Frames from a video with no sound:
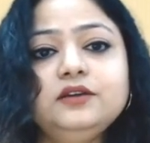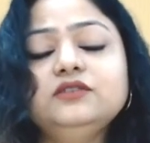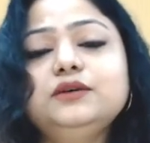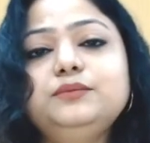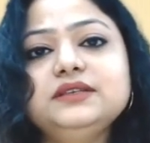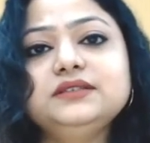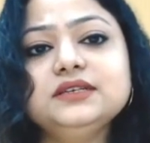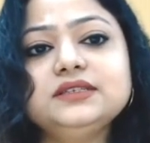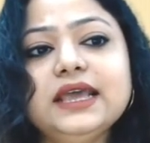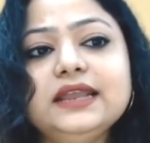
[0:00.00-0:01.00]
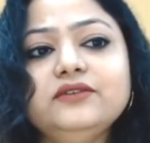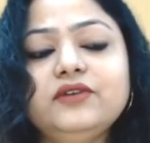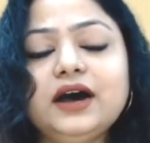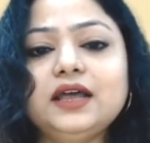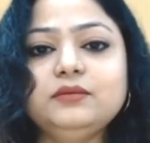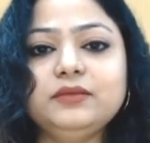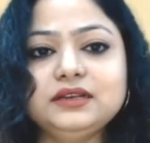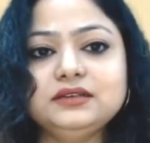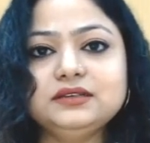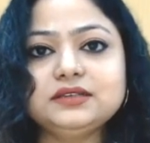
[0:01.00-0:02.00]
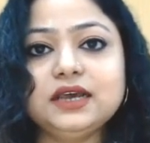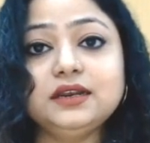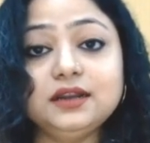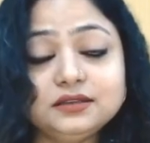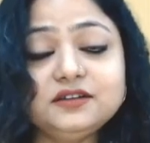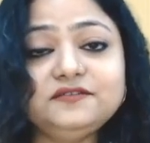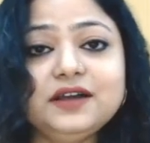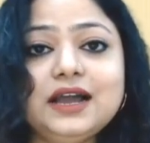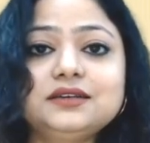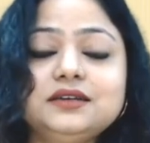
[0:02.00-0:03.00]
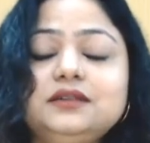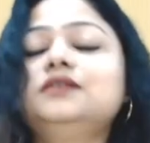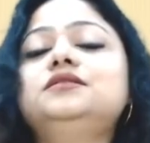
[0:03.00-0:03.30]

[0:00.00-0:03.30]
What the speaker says: Now, the business environments, another factor